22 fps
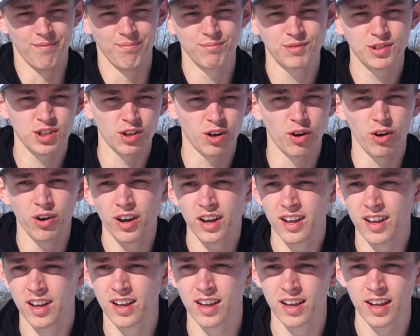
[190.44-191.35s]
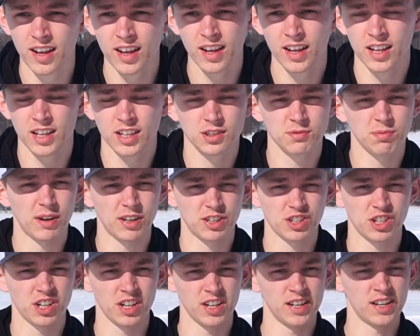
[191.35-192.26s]
So
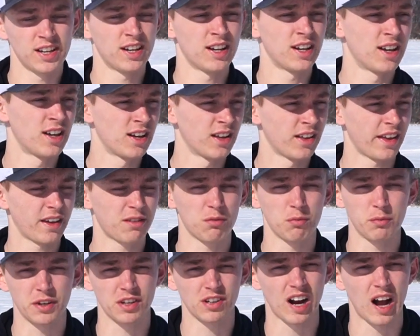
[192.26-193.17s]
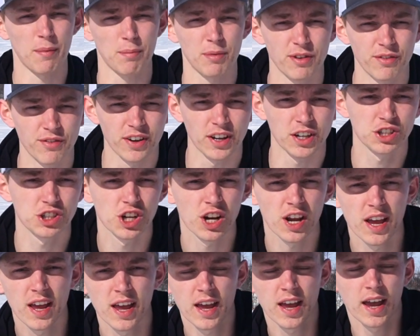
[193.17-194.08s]
especially like when we crappie fish
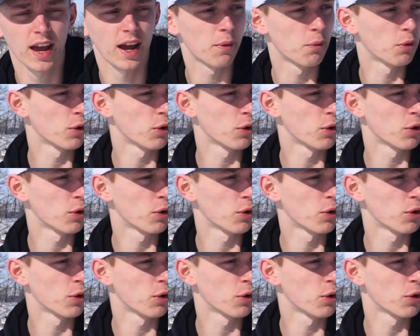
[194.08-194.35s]
and